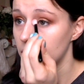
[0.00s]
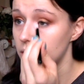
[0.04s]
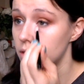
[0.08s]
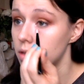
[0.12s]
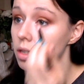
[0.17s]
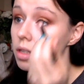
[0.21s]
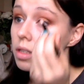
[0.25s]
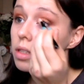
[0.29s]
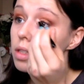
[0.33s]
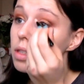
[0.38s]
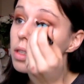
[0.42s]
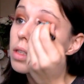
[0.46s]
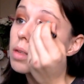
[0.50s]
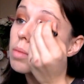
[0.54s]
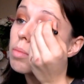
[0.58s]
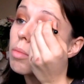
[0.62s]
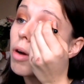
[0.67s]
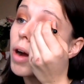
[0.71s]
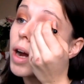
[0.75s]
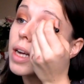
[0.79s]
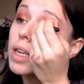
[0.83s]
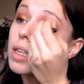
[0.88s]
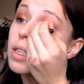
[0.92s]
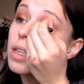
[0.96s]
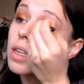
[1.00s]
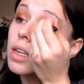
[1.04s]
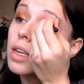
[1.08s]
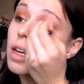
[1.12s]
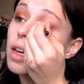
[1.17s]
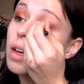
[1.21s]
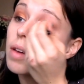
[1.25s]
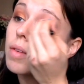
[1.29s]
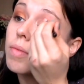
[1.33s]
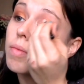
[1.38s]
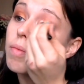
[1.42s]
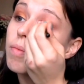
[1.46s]
just to brighten
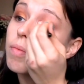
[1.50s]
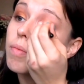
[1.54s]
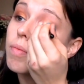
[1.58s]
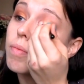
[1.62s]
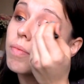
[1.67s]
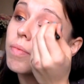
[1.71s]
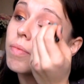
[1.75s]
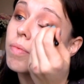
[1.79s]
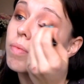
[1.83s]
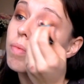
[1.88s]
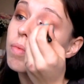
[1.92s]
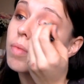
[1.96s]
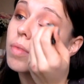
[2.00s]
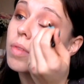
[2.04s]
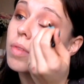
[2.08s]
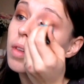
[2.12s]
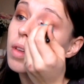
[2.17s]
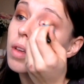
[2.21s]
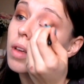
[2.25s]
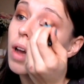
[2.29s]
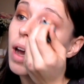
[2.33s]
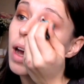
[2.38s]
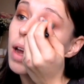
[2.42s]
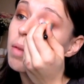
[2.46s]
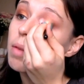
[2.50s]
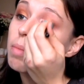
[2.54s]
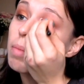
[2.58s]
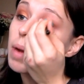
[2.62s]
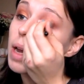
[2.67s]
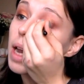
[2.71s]
it and